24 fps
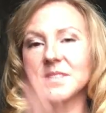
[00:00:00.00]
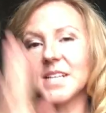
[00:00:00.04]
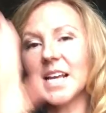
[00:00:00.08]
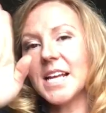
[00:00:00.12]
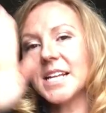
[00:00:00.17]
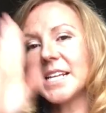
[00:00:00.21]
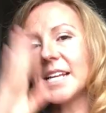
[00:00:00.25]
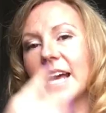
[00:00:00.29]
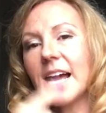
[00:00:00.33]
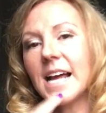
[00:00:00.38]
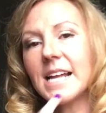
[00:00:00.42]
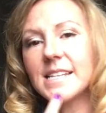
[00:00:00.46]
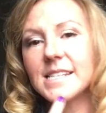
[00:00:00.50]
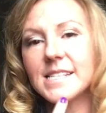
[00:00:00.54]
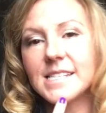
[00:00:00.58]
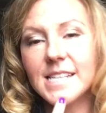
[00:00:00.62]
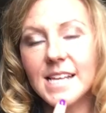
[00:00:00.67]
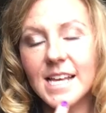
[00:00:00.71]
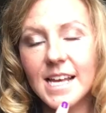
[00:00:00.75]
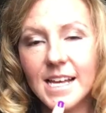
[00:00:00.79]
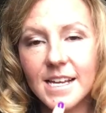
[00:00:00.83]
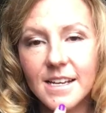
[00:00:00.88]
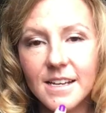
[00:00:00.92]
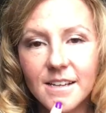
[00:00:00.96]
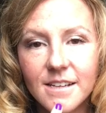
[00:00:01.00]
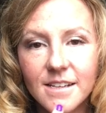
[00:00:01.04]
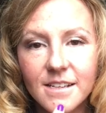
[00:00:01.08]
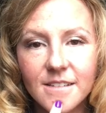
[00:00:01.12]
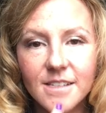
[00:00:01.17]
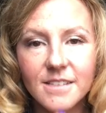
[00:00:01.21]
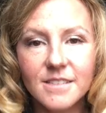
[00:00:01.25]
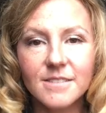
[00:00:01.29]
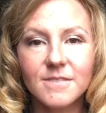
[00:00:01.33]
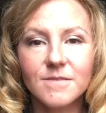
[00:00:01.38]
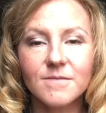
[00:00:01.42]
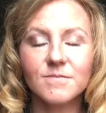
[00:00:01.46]
And God said,
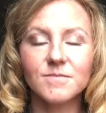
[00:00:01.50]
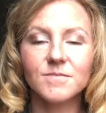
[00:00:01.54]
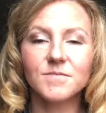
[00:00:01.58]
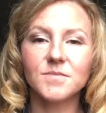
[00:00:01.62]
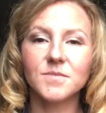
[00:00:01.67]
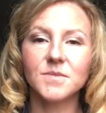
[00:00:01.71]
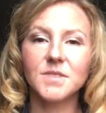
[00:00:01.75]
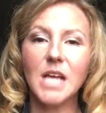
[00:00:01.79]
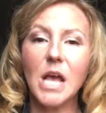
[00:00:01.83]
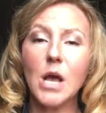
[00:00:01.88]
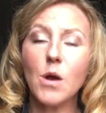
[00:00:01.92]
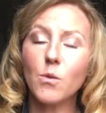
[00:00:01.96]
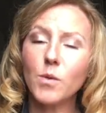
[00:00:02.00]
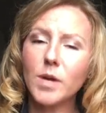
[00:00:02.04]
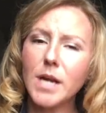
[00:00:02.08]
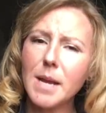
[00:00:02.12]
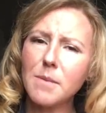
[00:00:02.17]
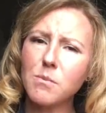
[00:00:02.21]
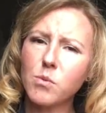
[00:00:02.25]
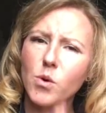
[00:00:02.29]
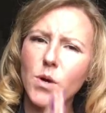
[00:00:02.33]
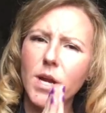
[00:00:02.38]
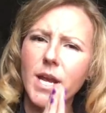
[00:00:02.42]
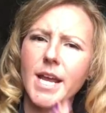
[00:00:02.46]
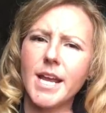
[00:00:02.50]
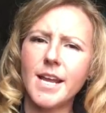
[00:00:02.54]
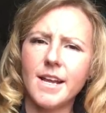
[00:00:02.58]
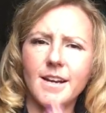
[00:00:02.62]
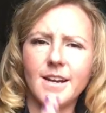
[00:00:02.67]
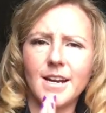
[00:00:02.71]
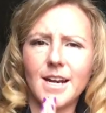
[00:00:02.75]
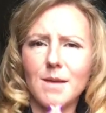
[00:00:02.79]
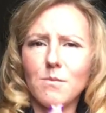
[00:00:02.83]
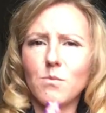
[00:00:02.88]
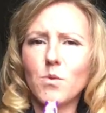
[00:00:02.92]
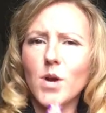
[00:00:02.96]
when I prayed
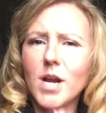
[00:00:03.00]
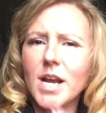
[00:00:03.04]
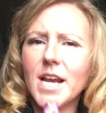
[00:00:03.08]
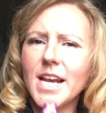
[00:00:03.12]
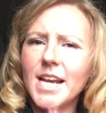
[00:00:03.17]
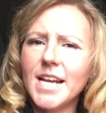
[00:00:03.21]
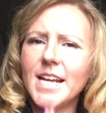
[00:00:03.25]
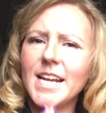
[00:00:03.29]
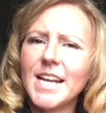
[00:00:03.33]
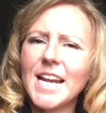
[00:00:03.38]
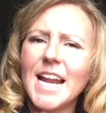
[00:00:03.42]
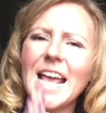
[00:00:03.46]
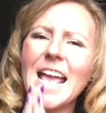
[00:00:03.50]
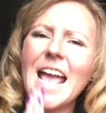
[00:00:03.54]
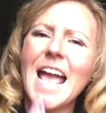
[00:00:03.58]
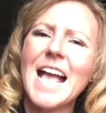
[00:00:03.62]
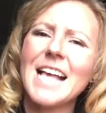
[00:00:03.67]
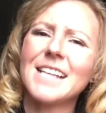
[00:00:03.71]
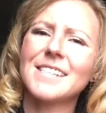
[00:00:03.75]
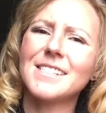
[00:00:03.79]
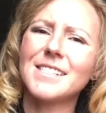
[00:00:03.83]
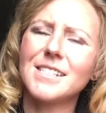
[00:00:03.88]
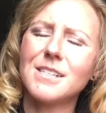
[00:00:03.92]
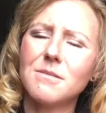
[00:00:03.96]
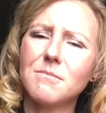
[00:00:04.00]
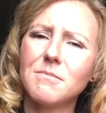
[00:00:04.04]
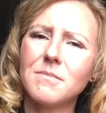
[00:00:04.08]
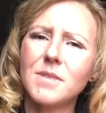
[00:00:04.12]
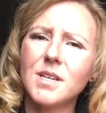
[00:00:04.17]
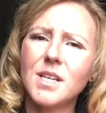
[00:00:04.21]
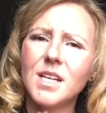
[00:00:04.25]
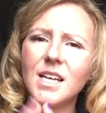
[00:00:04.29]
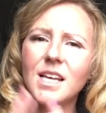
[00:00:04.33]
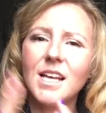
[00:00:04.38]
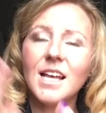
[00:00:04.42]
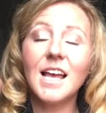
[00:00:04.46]
and I asked him,
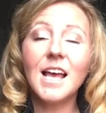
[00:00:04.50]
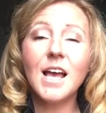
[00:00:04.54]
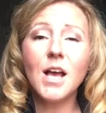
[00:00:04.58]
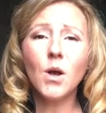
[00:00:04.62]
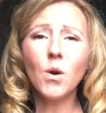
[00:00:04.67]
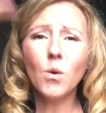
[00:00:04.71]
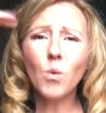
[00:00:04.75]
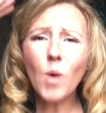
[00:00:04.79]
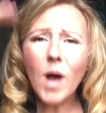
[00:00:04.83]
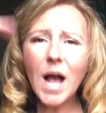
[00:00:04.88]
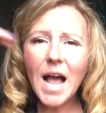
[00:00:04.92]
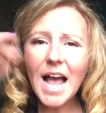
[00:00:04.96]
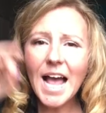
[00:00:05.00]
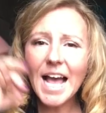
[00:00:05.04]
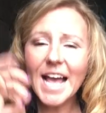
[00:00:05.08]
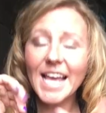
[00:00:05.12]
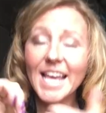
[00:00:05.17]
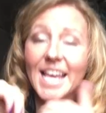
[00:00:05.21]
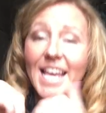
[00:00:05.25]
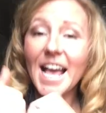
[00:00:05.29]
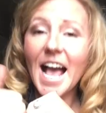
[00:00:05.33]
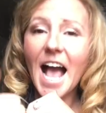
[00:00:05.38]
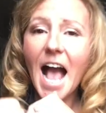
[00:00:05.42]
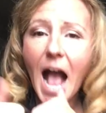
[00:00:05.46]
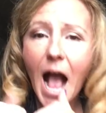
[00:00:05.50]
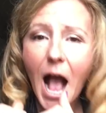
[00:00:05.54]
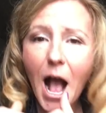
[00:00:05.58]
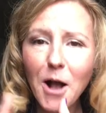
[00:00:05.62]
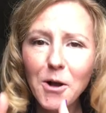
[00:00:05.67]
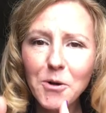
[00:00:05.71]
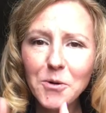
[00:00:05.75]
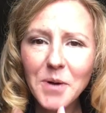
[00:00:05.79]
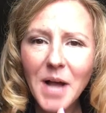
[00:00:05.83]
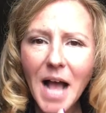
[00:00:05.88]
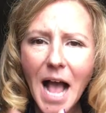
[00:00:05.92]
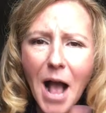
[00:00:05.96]
why,
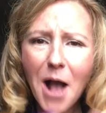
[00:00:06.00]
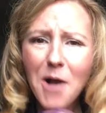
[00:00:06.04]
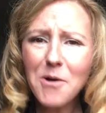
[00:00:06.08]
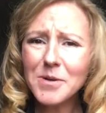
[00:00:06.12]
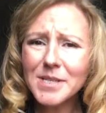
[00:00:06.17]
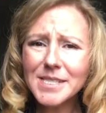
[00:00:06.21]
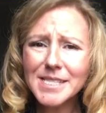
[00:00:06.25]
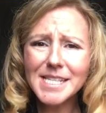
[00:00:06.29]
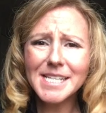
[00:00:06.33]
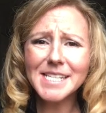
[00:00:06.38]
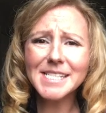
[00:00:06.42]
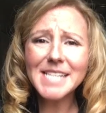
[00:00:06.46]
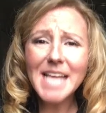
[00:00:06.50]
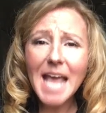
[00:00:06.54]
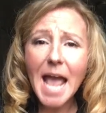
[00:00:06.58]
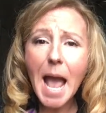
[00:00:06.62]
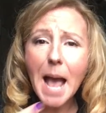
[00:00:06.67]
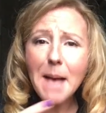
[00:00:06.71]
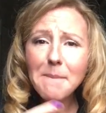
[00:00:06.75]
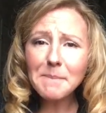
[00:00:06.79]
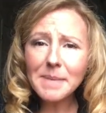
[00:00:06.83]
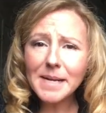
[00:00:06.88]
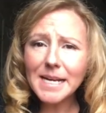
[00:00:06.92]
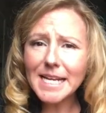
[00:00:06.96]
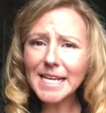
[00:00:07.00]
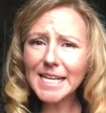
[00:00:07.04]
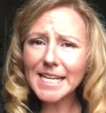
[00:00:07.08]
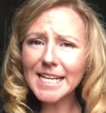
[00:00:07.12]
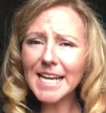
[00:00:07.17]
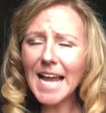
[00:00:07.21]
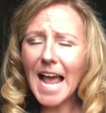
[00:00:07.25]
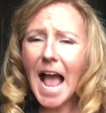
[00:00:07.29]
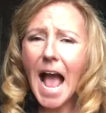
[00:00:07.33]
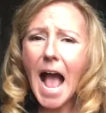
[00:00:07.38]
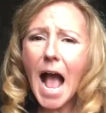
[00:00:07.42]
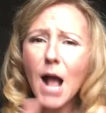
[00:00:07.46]
how is this
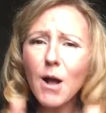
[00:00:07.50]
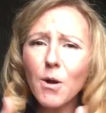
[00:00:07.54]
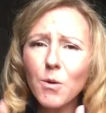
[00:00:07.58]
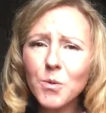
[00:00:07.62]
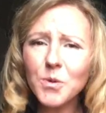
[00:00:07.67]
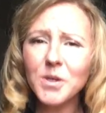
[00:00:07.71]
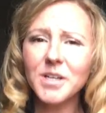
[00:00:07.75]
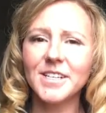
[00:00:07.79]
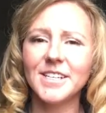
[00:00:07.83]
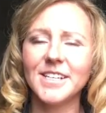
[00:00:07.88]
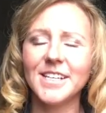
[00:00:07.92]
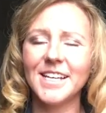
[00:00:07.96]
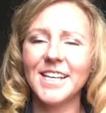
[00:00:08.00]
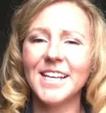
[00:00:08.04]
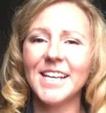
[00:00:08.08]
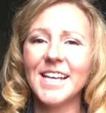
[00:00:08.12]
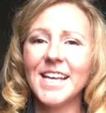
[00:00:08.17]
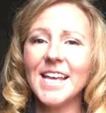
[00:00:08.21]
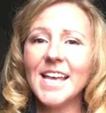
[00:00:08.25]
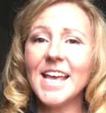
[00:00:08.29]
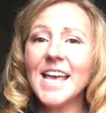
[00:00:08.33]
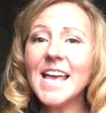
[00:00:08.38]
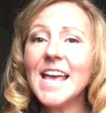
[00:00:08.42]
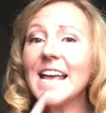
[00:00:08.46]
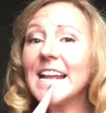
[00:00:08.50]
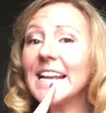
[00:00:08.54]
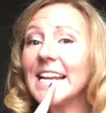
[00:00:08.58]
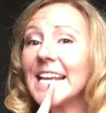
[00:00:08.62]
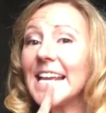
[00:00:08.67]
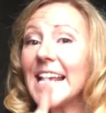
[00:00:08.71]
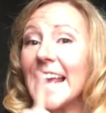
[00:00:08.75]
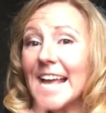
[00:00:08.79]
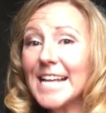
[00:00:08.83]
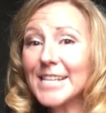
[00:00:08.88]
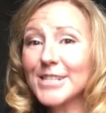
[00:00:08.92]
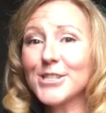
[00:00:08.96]
happening? How? And
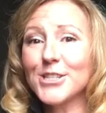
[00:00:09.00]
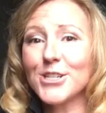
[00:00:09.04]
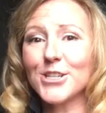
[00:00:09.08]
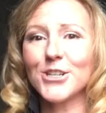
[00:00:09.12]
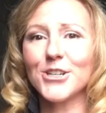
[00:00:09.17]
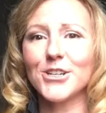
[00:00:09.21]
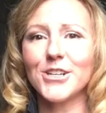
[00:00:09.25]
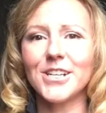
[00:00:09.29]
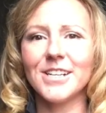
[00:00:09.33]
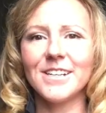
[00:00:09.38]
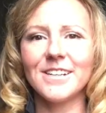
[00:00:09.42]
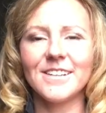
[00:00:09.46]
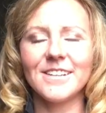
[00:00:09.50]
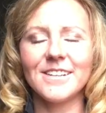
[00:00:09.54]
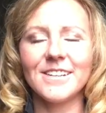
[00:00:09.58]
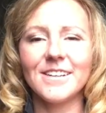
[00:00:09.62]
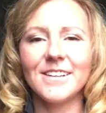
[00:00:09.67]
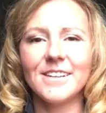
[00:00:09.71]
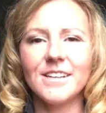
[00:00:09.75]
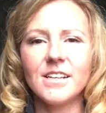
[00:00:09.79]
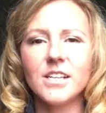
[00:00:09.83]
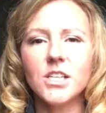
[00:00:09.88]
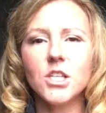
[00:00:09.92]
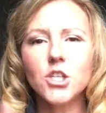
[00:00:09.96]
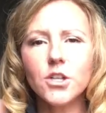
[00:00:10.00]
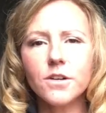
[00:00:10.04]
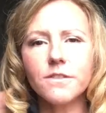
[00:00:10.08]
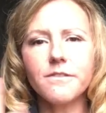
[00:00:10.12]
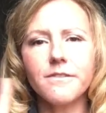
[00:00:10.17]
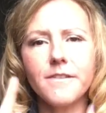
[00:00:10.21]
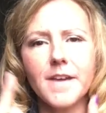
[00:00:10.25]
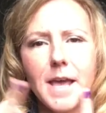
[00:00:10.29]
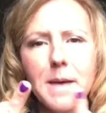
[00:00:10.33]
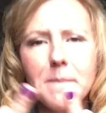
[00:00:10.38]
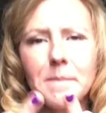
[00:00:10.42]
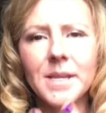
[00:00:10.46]
he answered, your
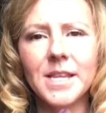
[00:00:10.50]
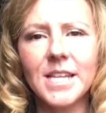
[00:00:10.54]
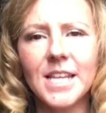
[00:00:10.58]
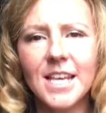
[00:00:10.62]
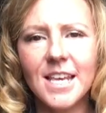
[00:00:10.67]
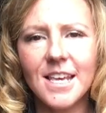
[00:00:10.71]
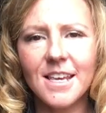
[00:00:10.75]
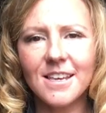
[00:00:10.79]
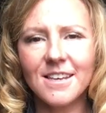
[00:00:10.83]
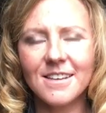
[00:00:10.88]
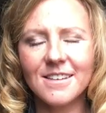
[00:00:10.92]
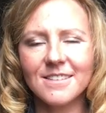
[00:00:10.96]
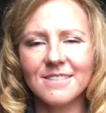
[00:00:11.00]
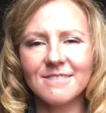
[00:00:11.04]
family.